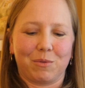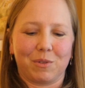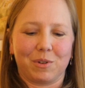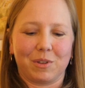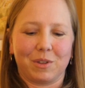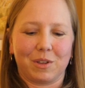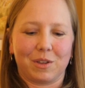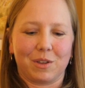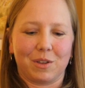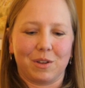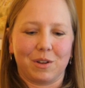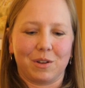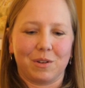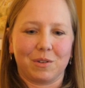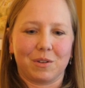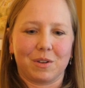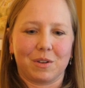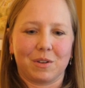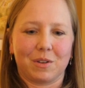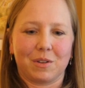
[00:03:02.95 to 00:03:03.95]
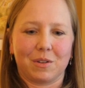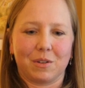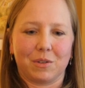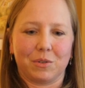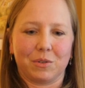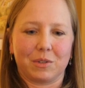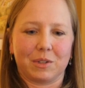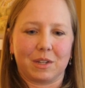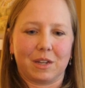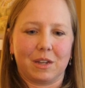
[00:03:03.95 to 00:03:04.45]
really cute
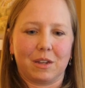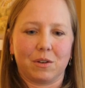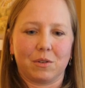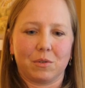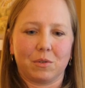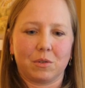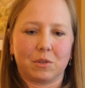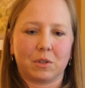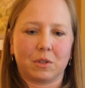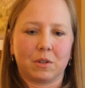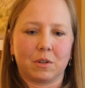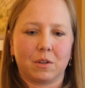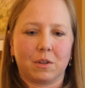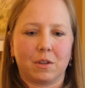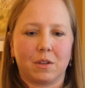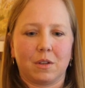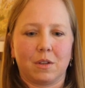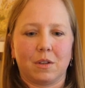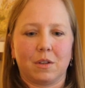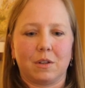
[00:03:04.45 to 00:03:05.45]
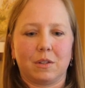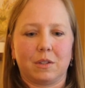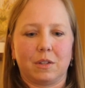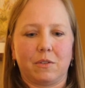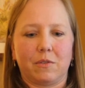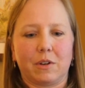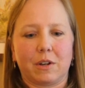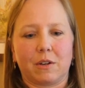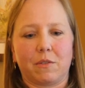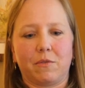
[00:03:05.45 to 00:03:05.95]
little sandals. See
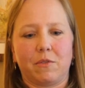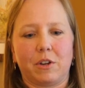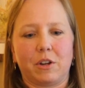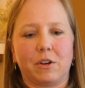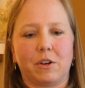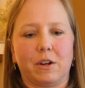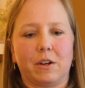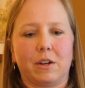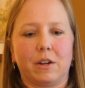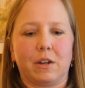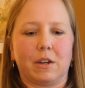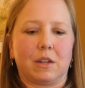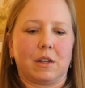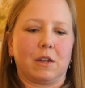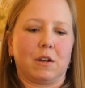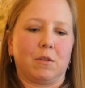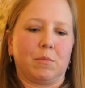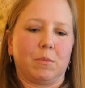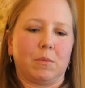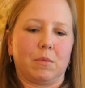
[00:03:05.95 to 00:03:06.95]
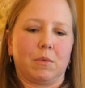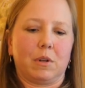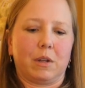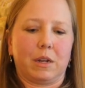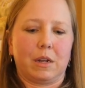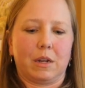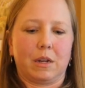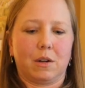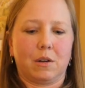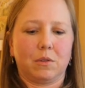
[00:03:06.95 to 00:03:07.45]
if I can figure out how to get them
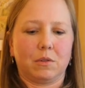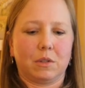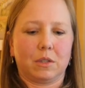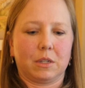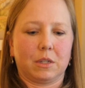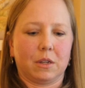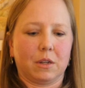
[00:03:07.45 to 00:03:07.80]
out.